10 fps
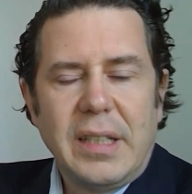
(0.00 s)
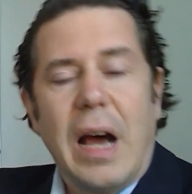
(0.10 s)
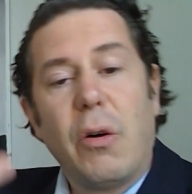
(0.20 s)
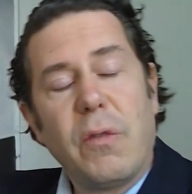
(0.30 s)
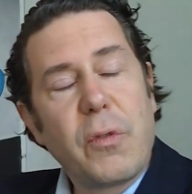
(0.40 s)

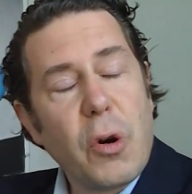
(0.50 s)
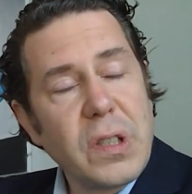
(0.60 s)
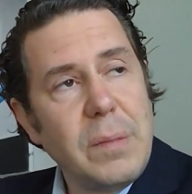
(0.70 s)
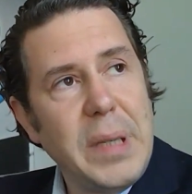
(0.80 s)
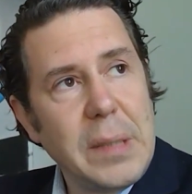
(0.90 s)
Now, of
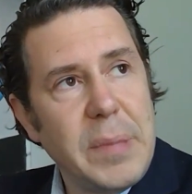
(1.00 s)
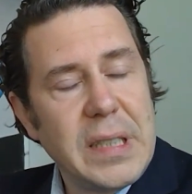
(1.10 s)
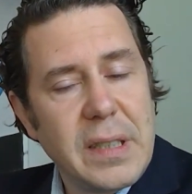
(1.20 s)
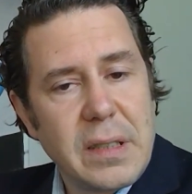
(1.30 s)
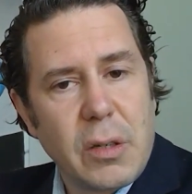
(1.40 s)
course, the big
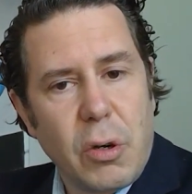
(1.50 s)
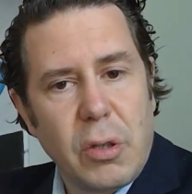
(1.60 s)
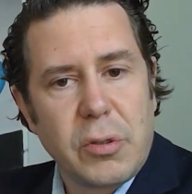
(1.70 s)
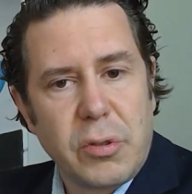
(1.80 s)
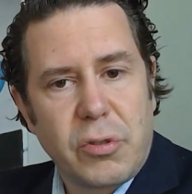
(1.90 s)
businesses are
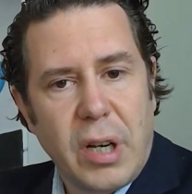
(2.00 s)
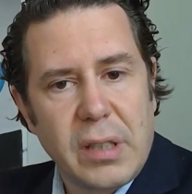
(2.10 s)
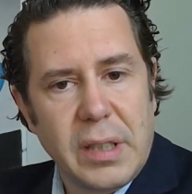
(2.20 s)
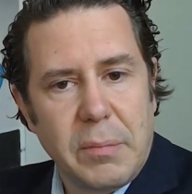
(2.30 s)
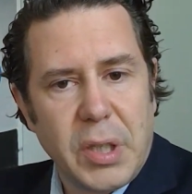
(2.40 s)
also
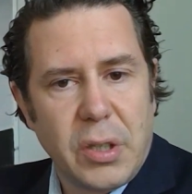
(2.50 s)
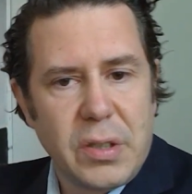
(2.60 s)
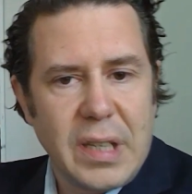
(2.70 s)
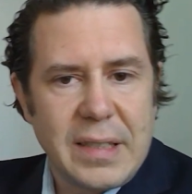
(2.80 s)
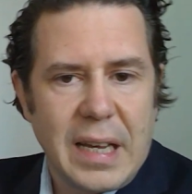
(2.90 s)
struggling
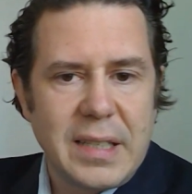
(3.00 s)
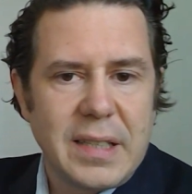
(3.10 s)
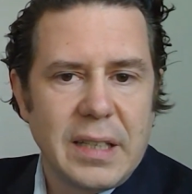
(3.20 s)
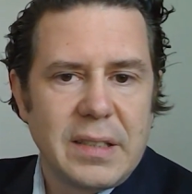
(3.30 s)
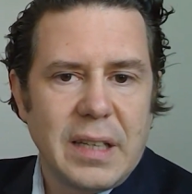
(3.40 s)
because, as I
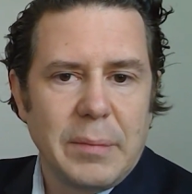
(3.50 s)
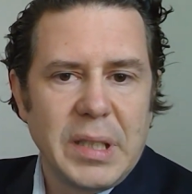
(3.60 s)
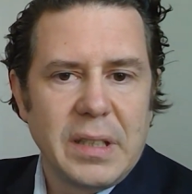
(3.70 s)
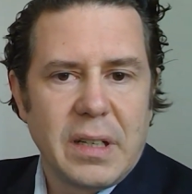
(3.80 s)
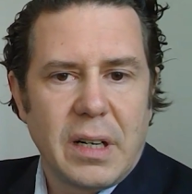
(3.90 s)
said, I
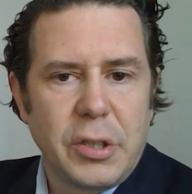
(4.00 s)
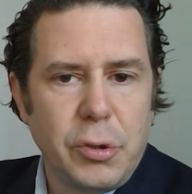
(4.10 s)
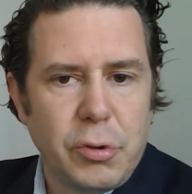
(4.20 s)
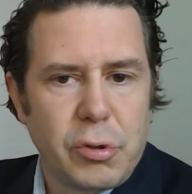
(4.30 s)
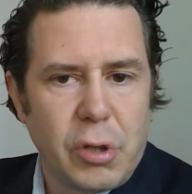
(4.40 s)
mean, there are
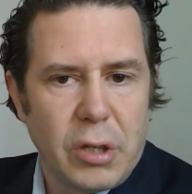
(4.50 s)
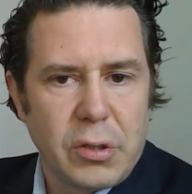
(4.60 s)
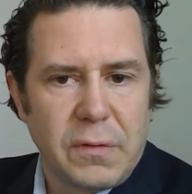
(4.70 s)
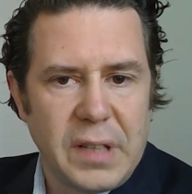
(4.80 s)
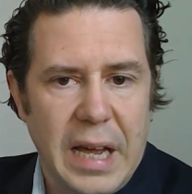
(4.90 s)
huge loss
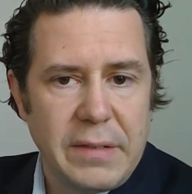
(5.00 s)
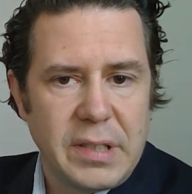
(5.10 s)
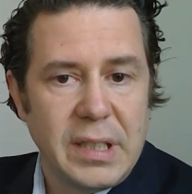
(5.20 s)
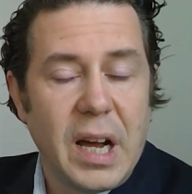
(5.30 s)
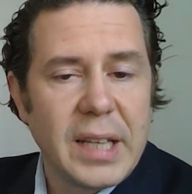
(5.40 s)
of
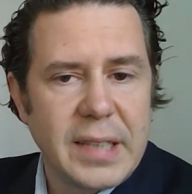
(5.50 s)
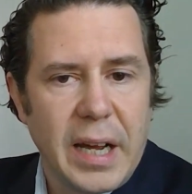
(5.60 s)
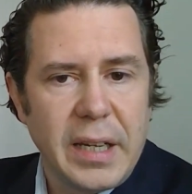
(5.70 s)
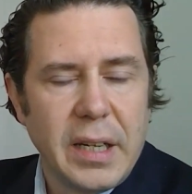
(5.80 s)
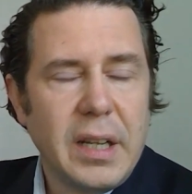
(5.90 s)
lives in
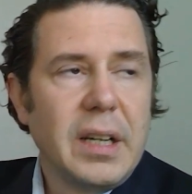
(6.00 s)
Hatay,